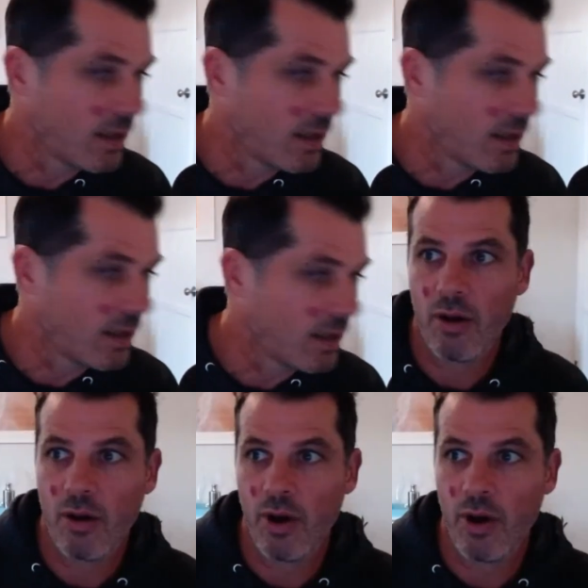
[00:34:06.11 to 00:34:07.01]
I know
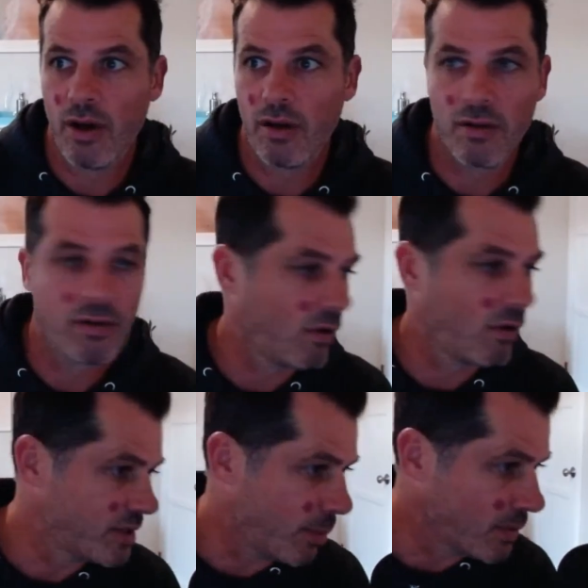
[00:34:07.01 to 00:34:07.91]
we're
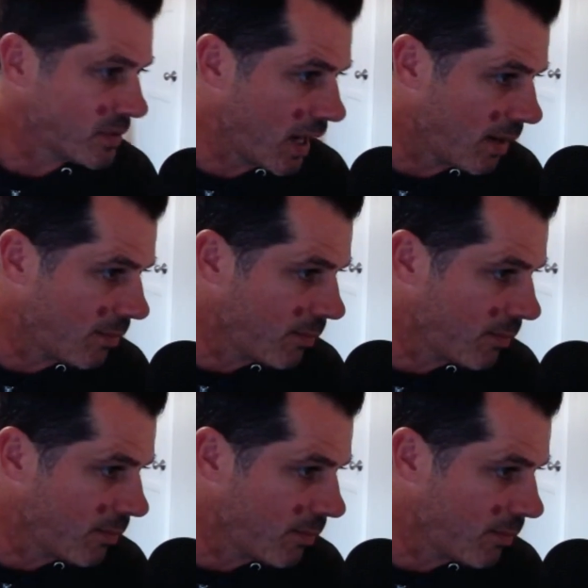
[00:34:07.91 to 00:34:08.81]
almost up on time, but
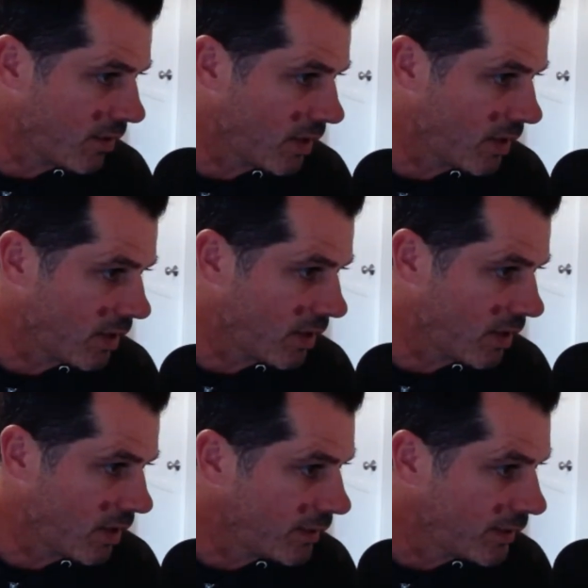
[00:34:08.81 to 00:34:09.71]
if you have anything else, let me
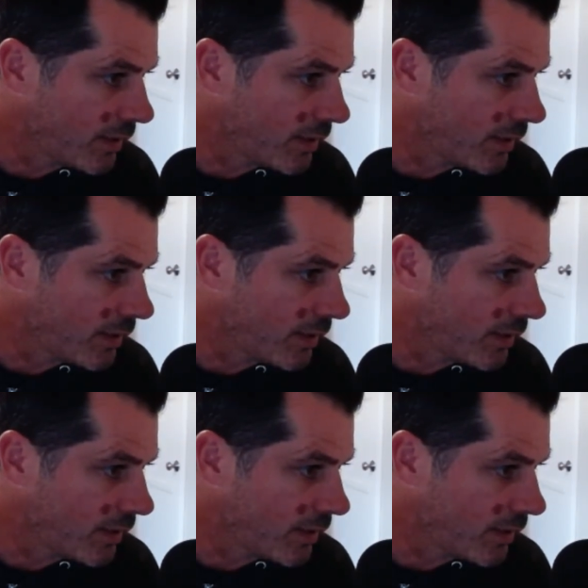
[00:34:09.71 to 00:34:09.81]
know.